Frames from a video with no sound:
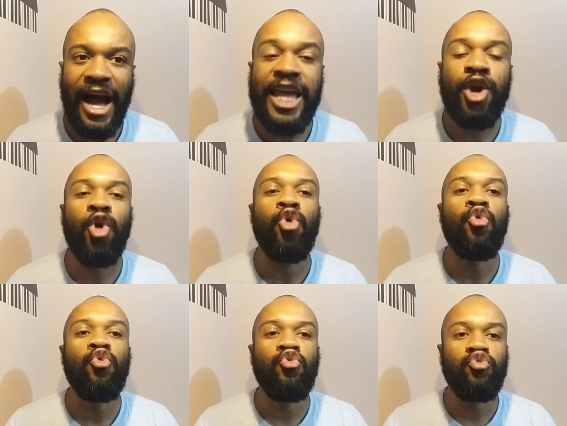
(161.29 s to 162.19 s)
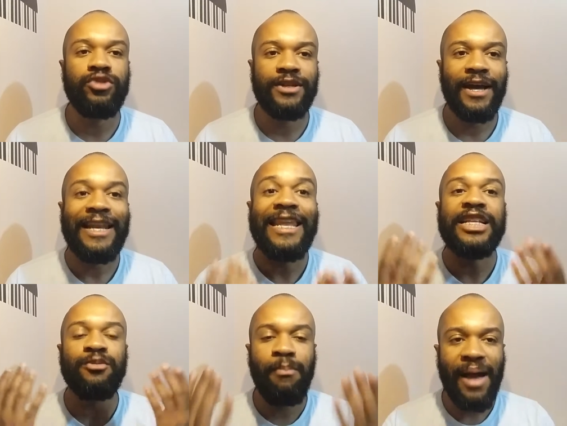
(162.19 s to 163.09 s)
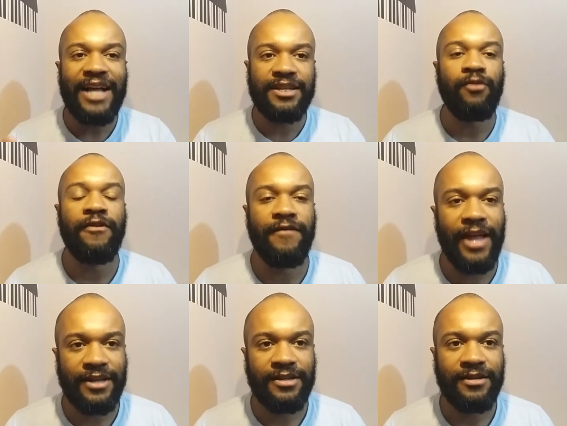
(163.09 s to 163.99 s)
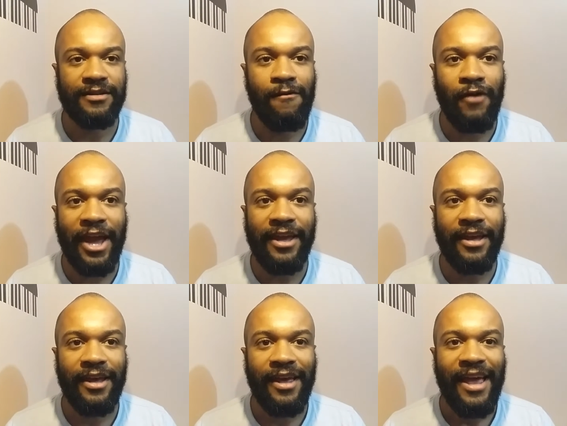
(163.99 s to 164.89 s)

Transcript: i could lead better with that okay